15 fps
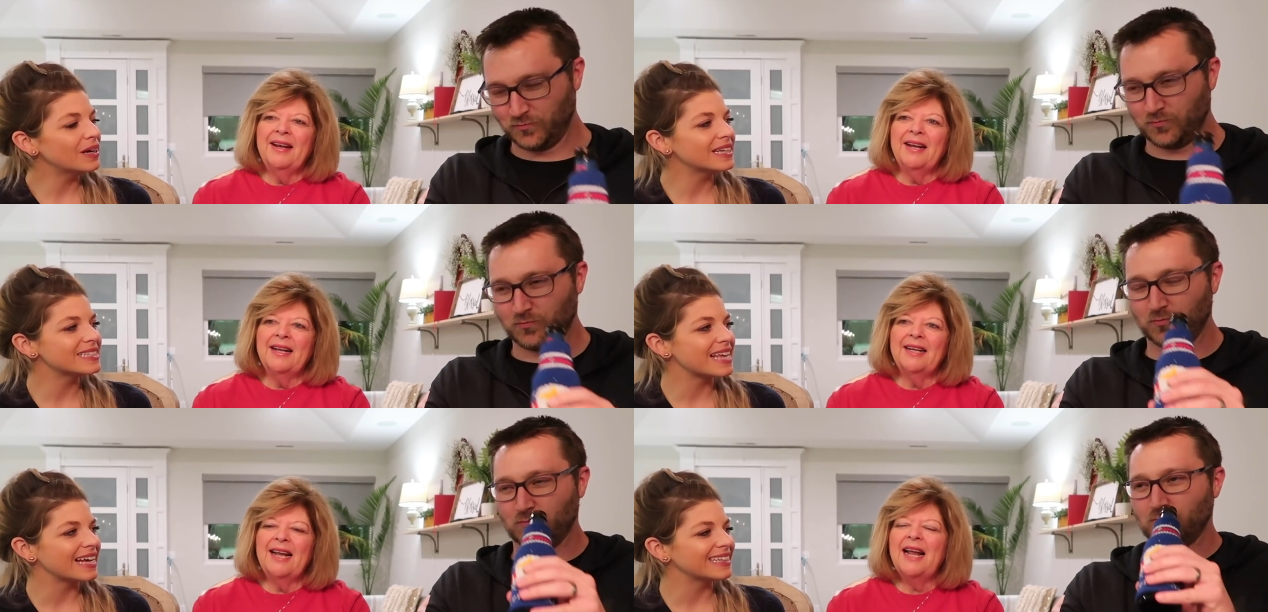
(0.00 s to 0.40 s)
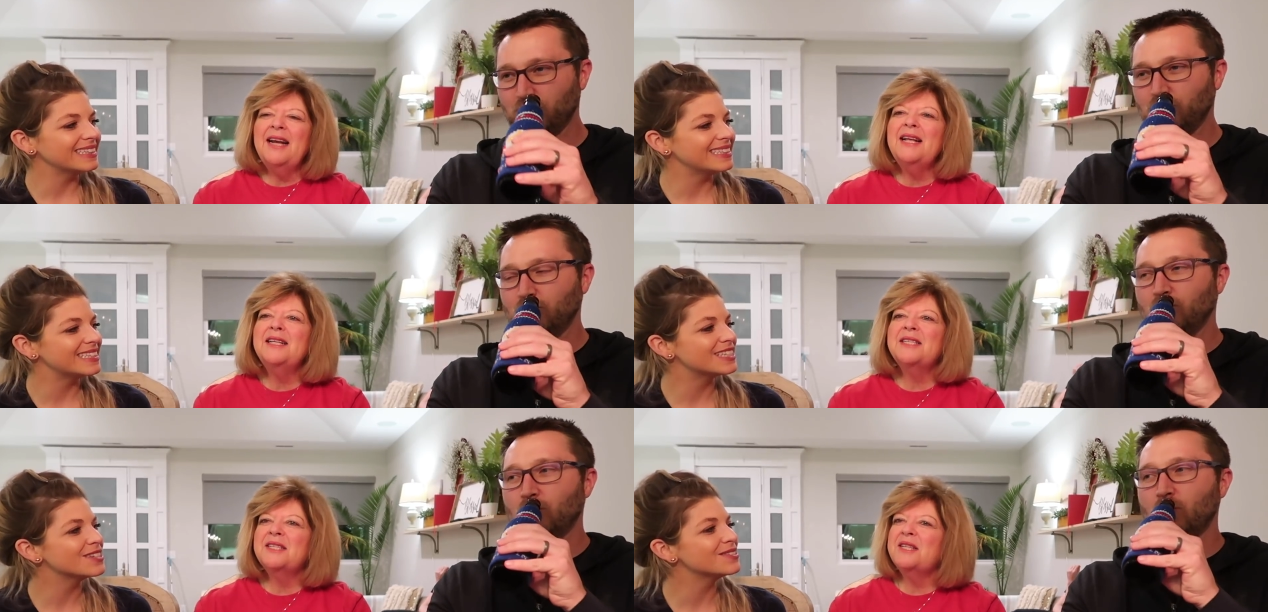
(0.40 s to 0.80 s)
Speaker 1: what exactly? And
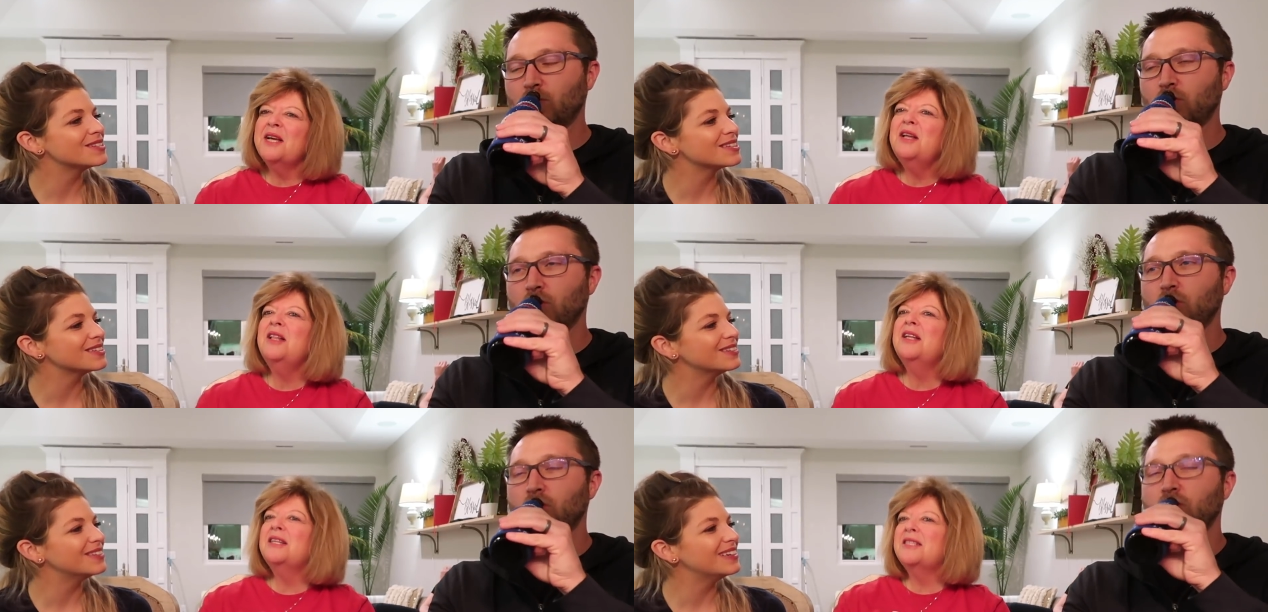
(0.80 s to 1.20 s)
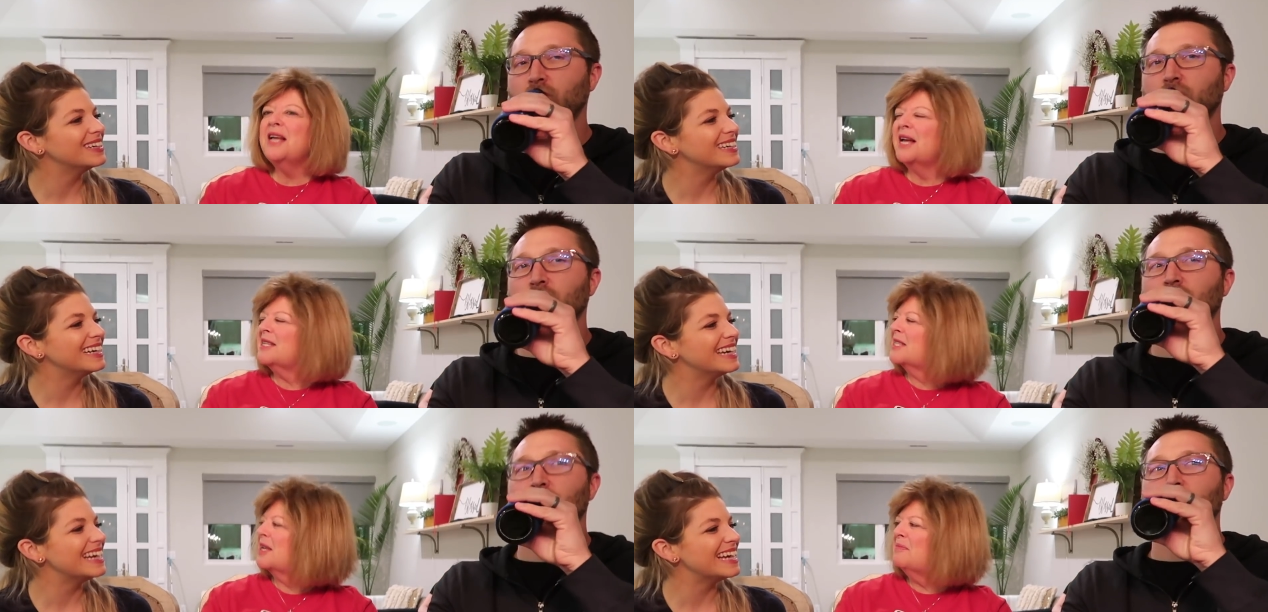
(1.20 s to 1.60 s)
he still is
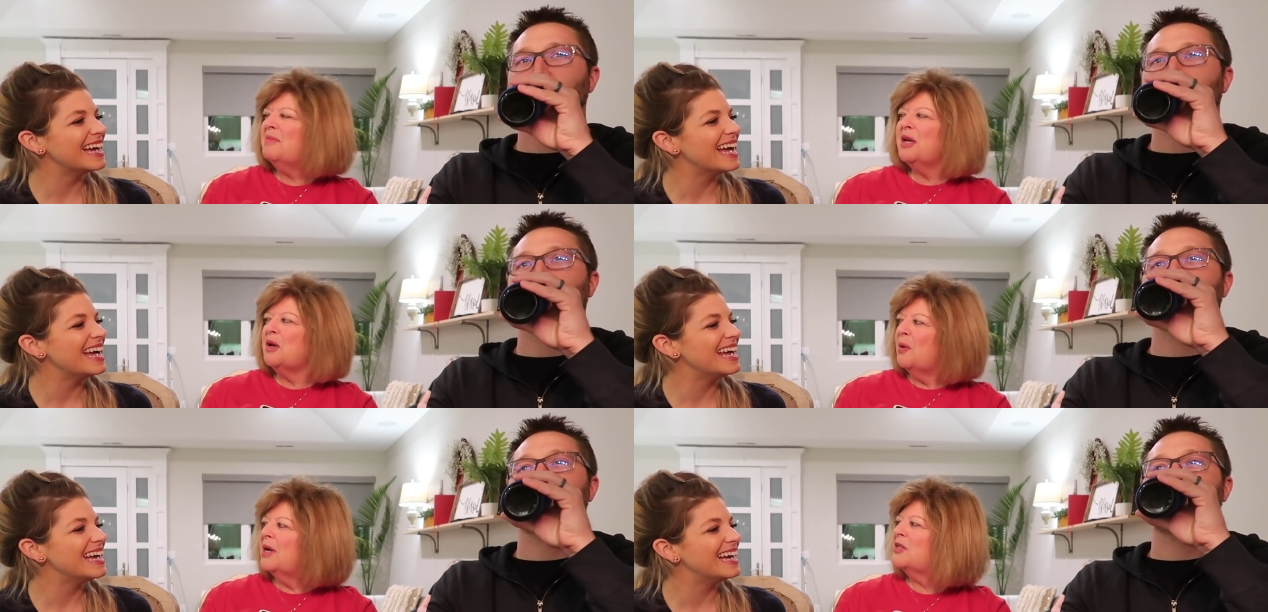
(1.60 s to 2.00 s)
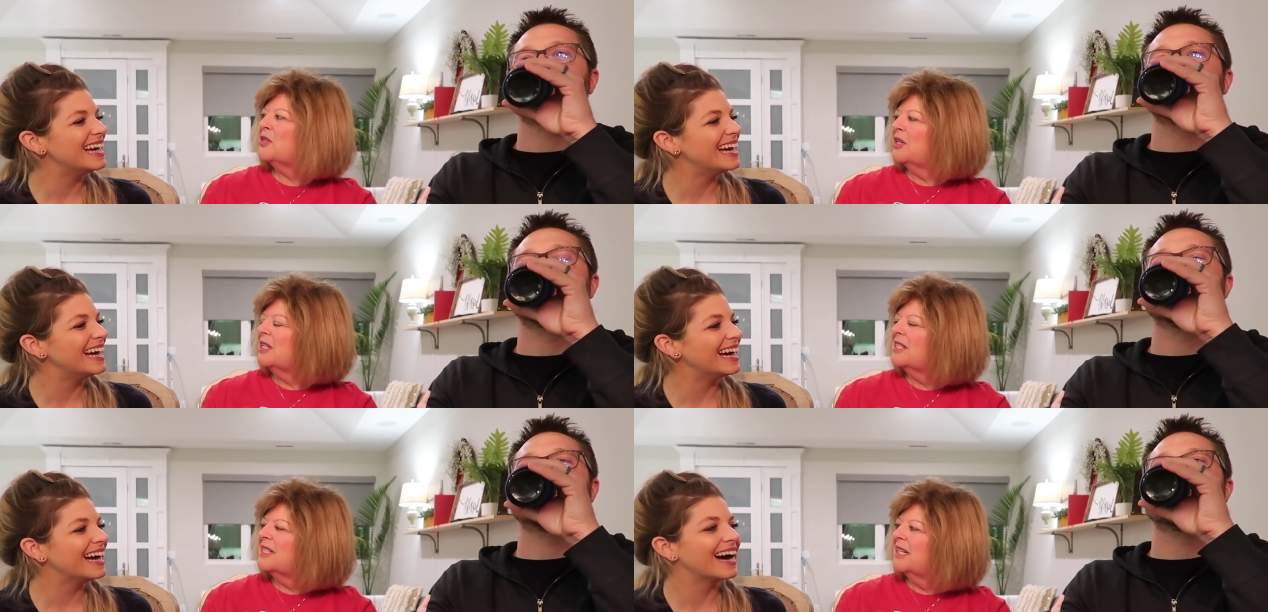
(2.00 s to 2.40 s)
asking me
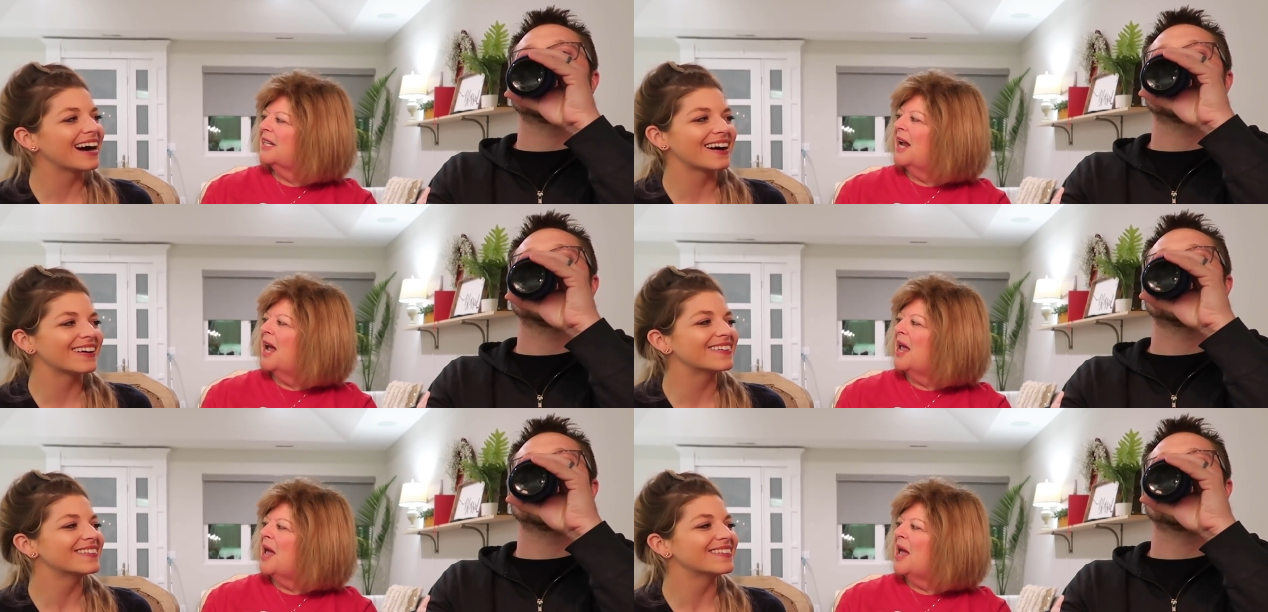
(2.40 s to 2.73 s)
questions, and um,